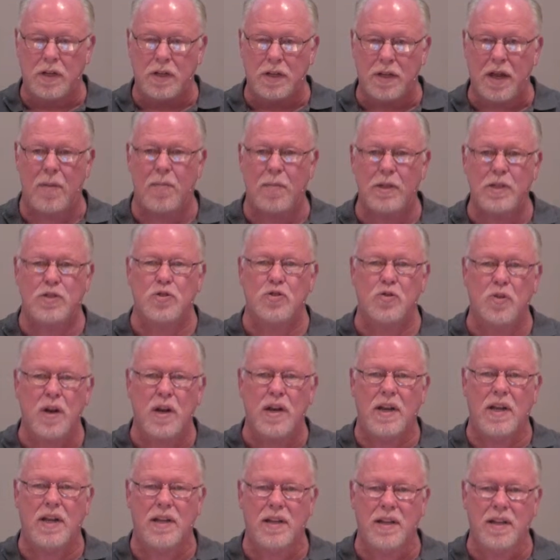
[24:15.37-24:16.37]

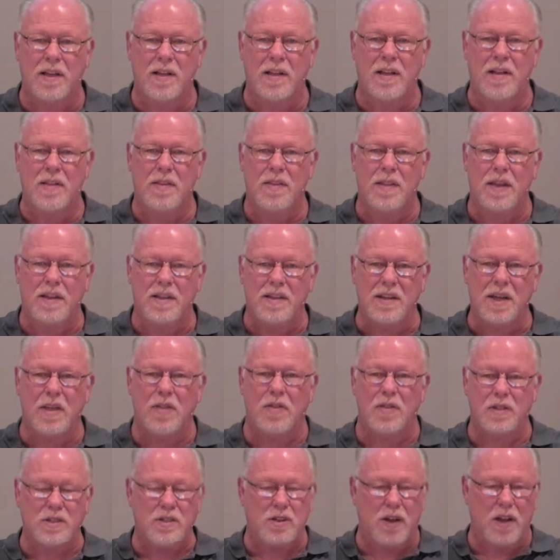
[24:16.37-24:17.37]
demonstrating that
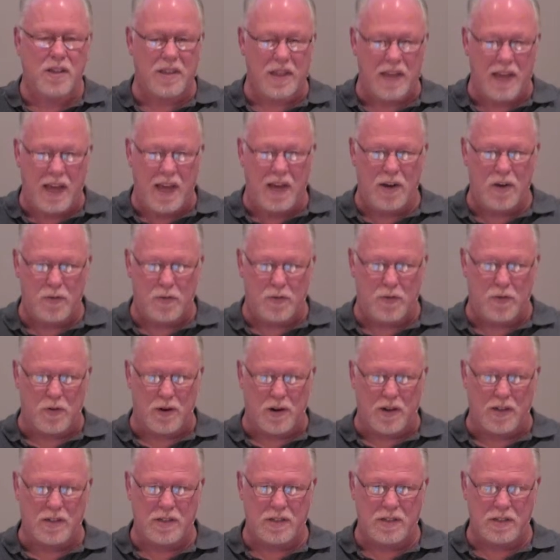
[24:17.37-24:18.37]
death is not the end for
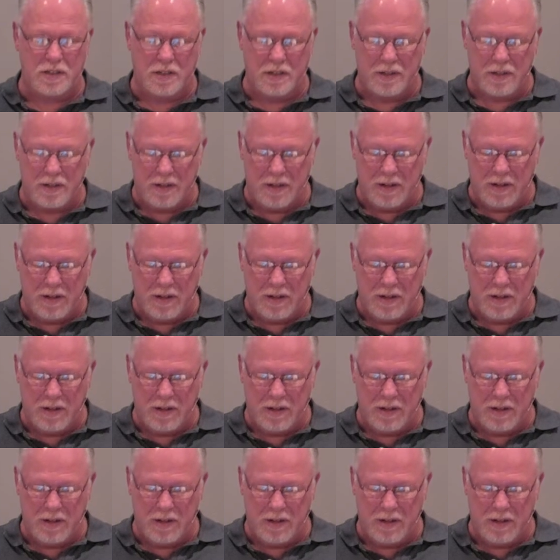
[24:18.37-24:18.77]
us,